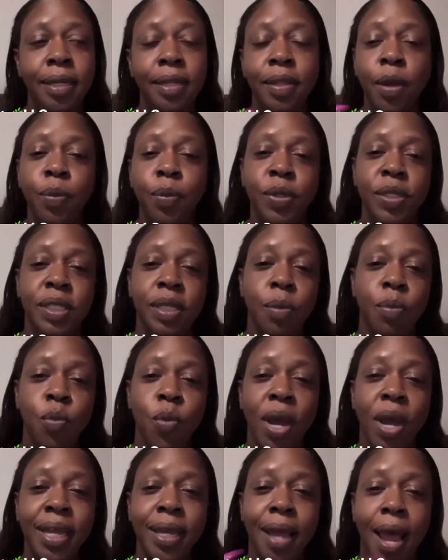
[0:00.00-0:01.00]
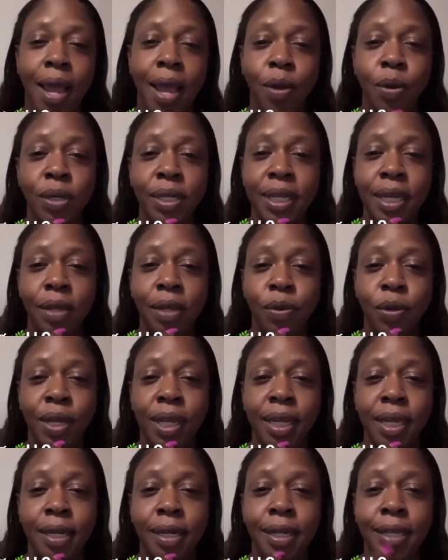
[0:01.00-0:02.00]
there was some white guy on the other
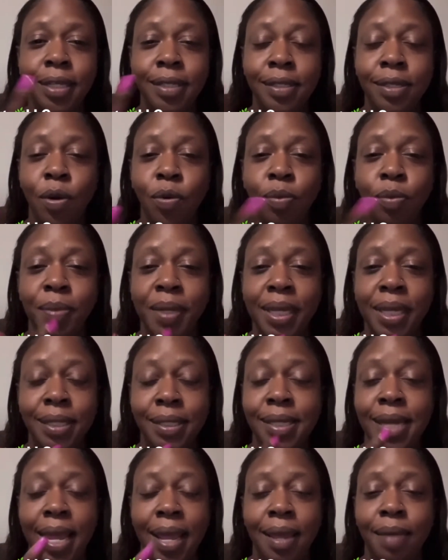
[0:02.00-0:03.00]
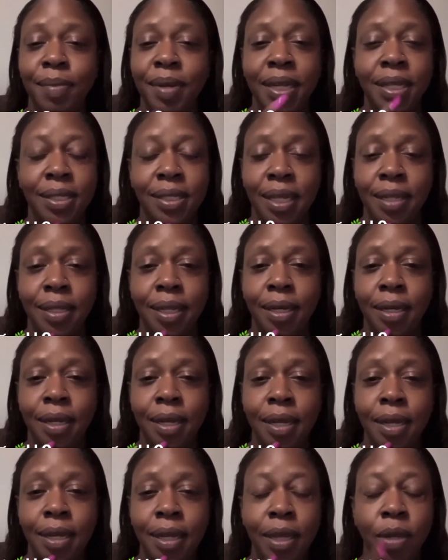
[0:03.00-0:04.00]
end, and he told me his name, and he said that
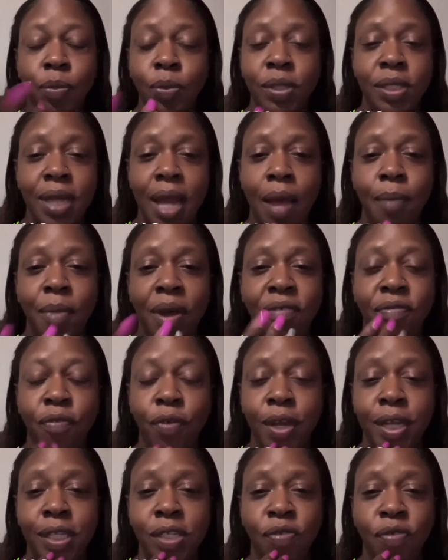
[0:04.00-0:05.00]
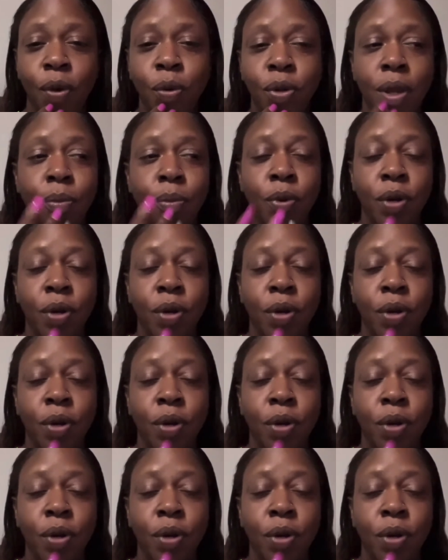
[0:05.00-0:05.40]
it was not my friend's phone number.